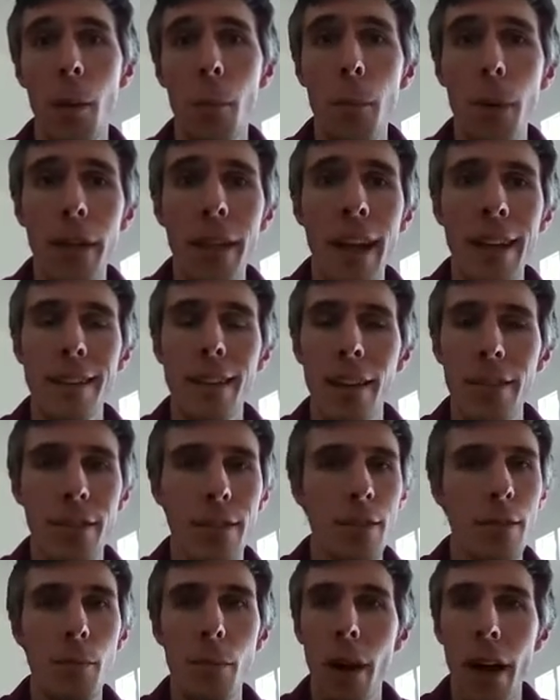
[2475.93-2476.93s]
but that
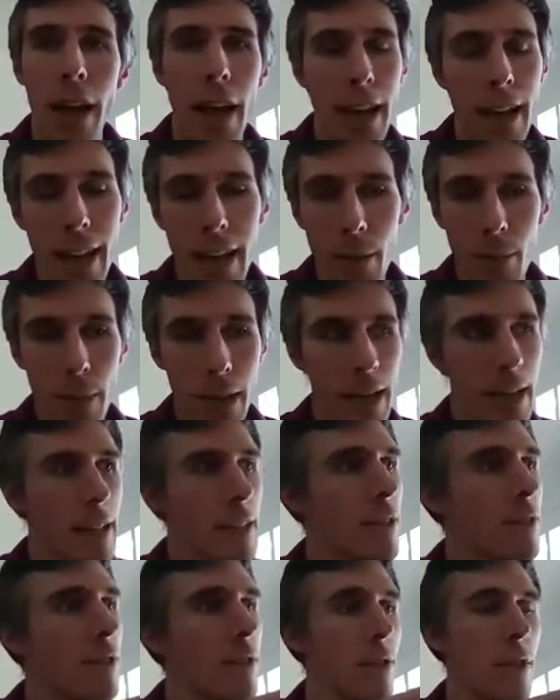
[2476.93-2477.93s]
doesn't by any
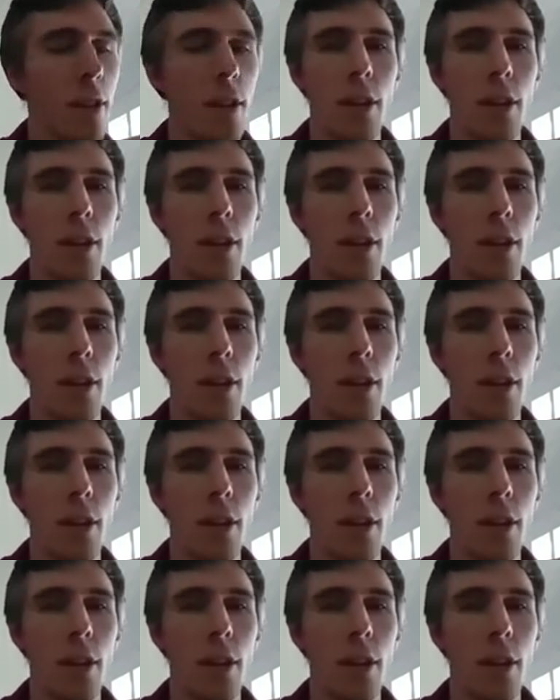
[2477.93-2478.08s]
means